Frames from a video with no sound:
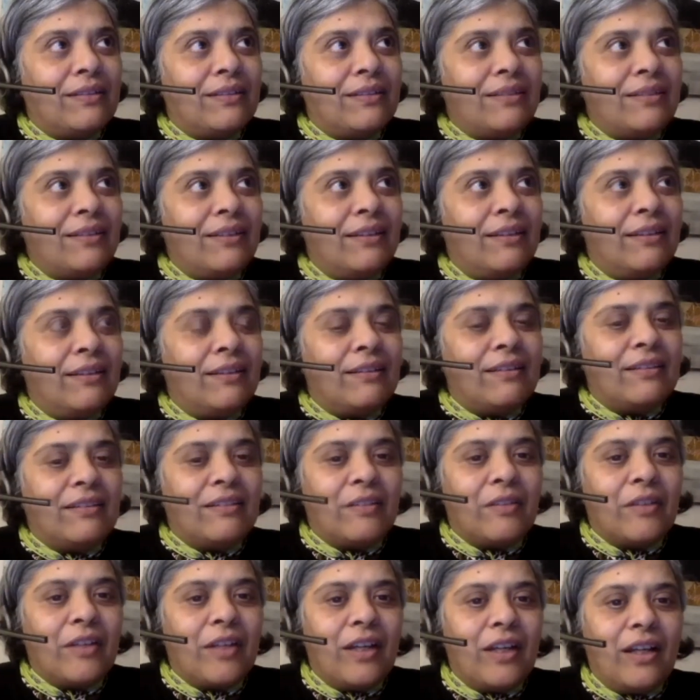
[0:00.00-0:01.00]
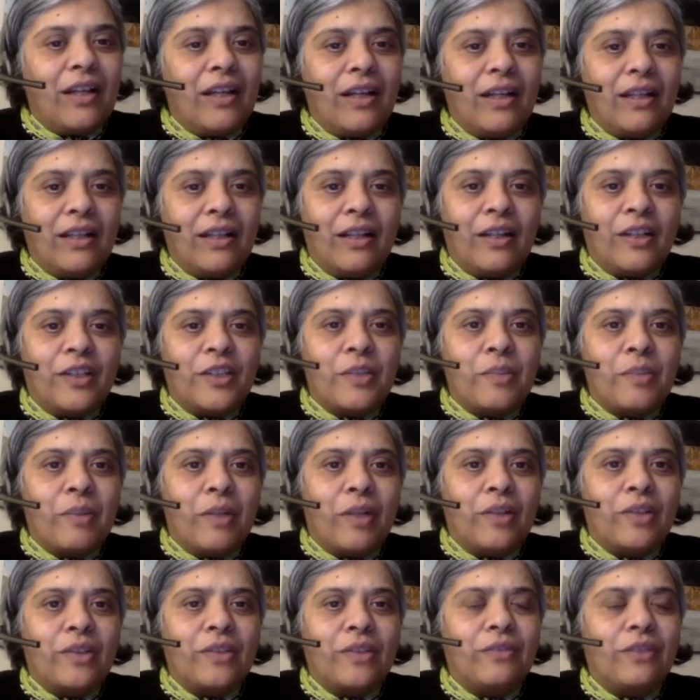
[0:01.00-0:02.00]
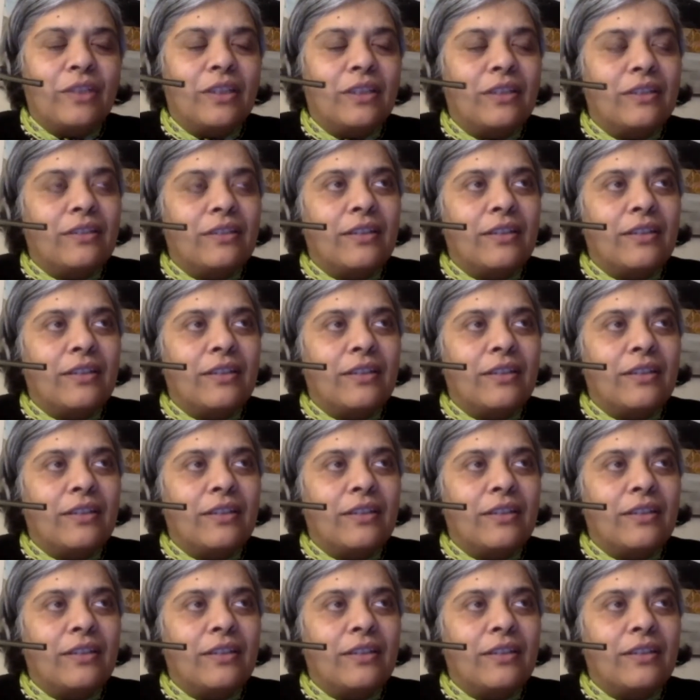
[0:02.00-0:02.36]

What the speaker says: since, a large part of it